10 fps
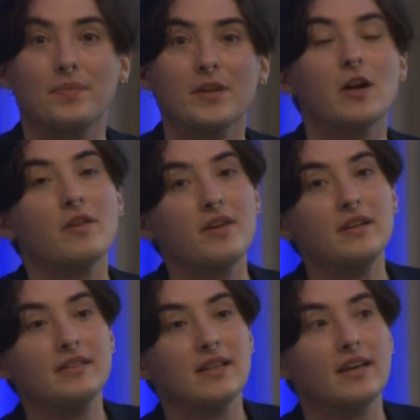There are
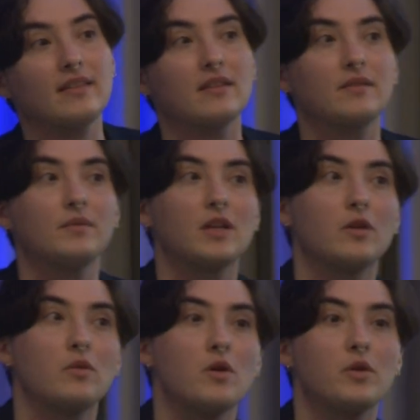things like the, you
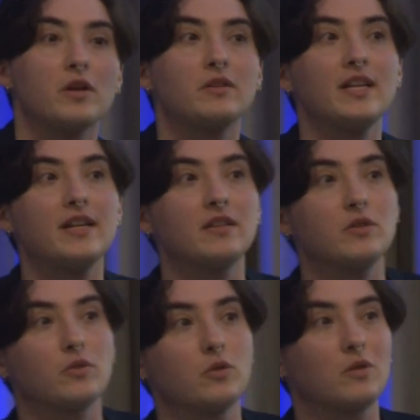know your data
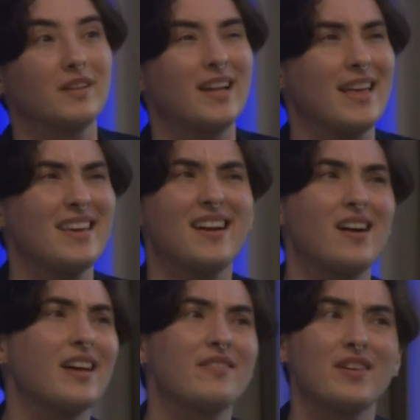tool, and I think
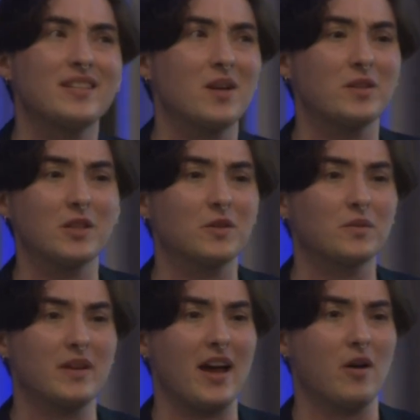Hugging Face also
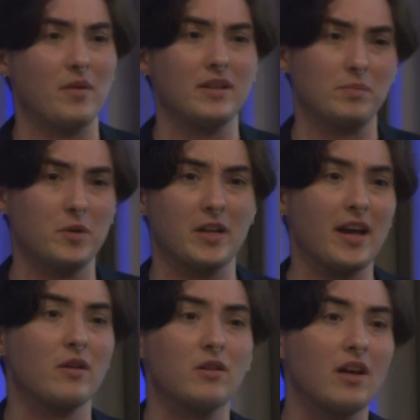now is putting
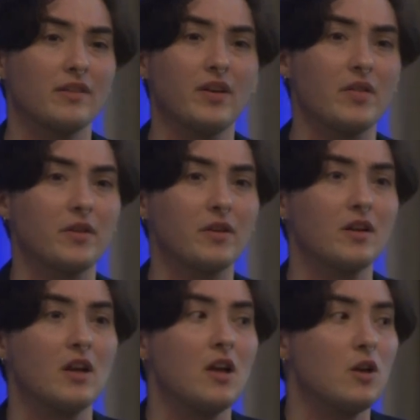out a lot of other
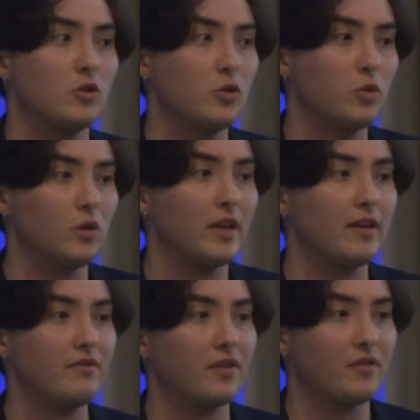
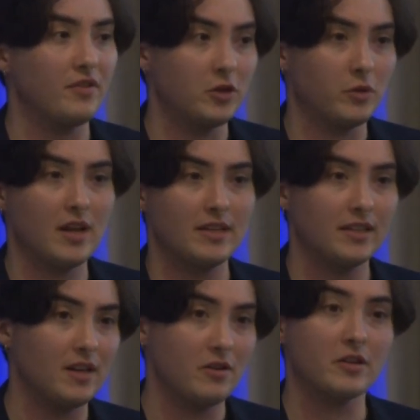tooling for
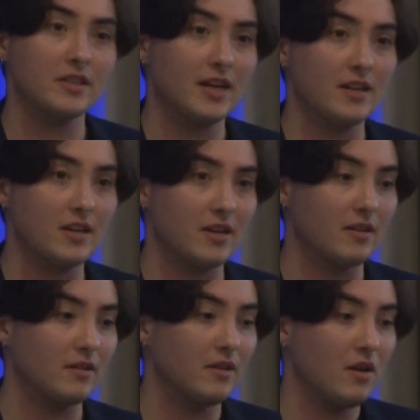visualizing and
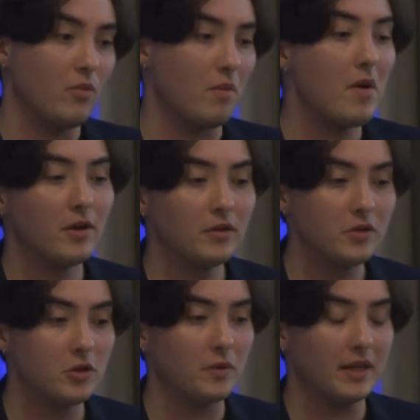understanding what models
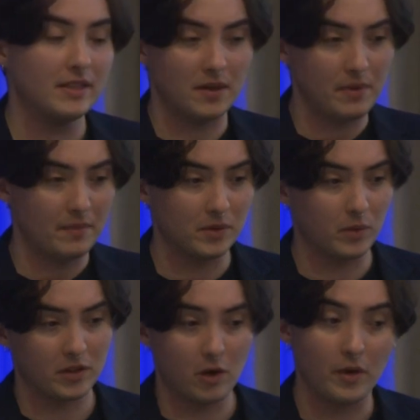are doing and sometimes
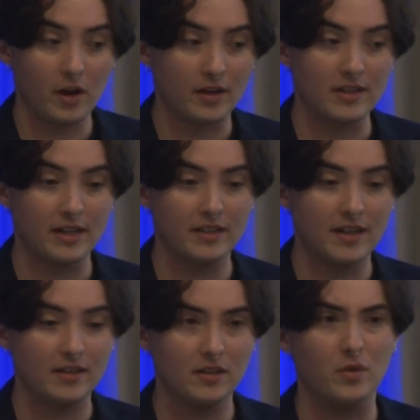what's going on in data
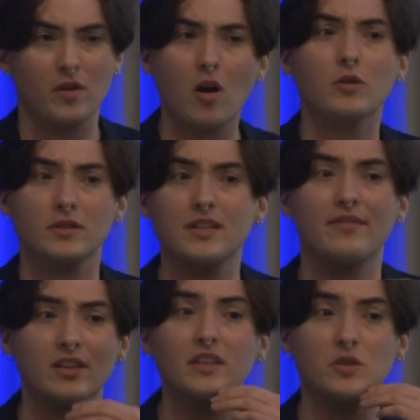sets. So there are
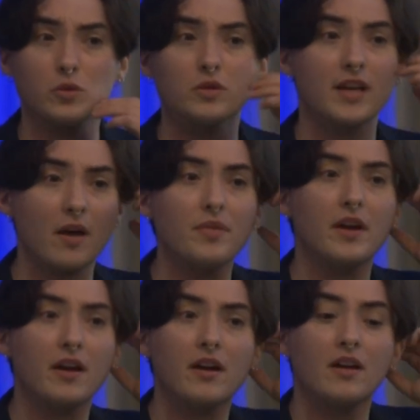definitely tools out
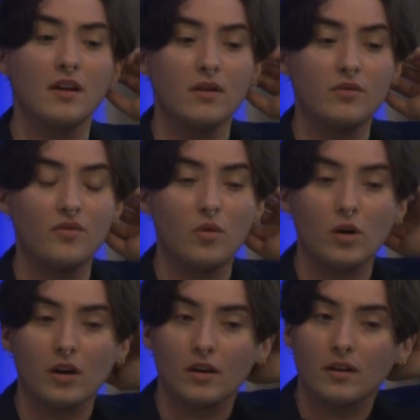there
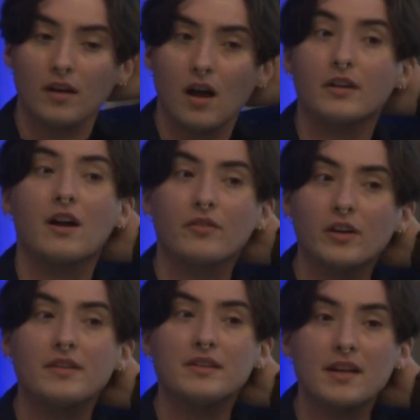for
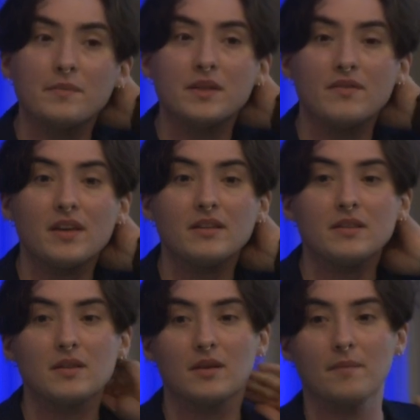uncovering these types of
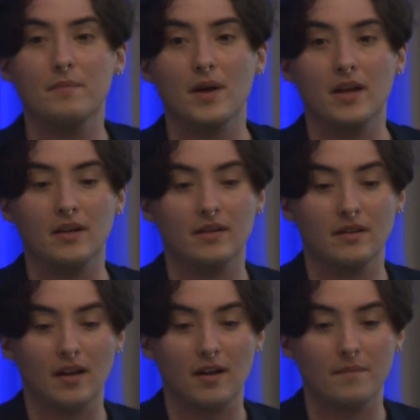things, but
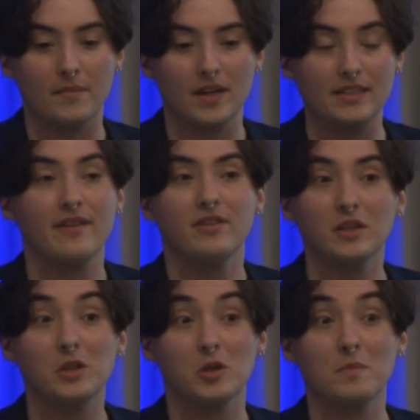it
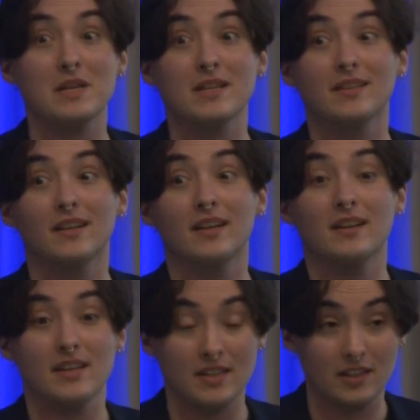definitely should be
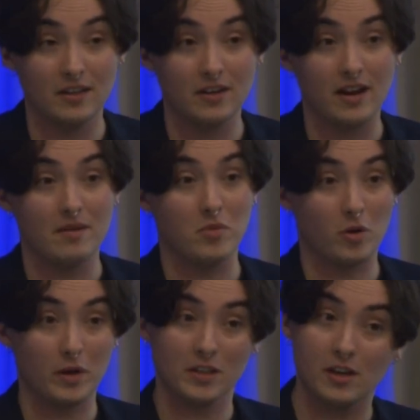easier and more
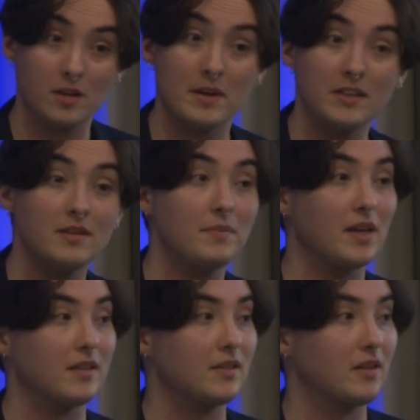well documented
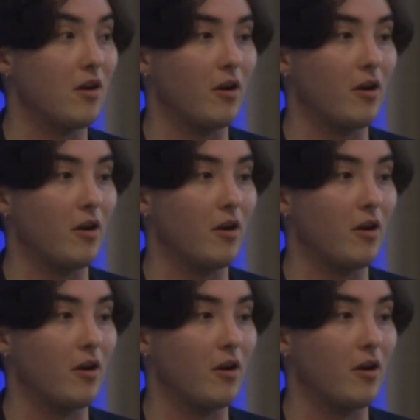because there